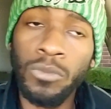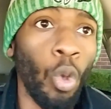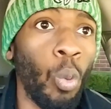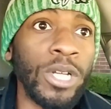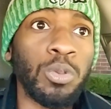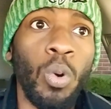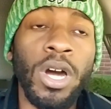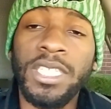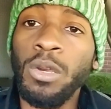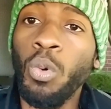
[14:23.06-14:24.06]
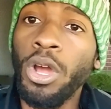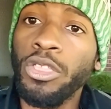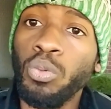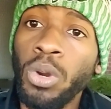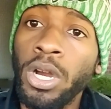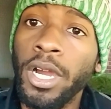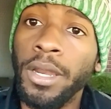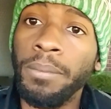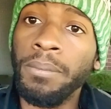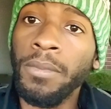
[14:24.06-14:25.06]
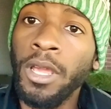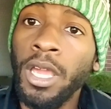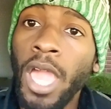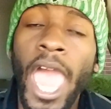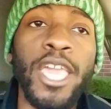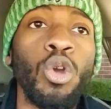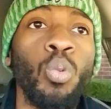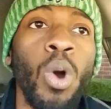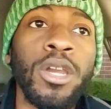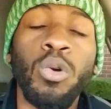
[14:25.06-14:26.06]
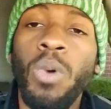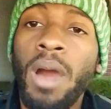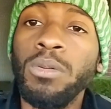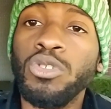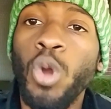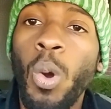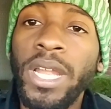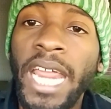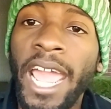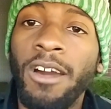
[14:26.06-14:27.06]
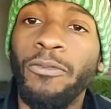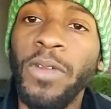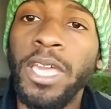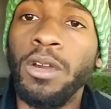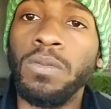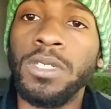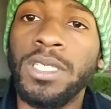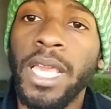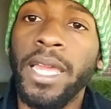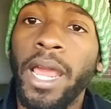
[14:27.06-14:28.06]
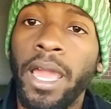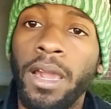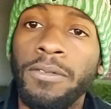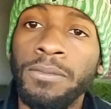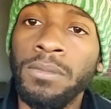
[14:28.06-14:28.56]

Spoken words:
which ones he wanted to run. And you wonder why we was going downfield in the second half.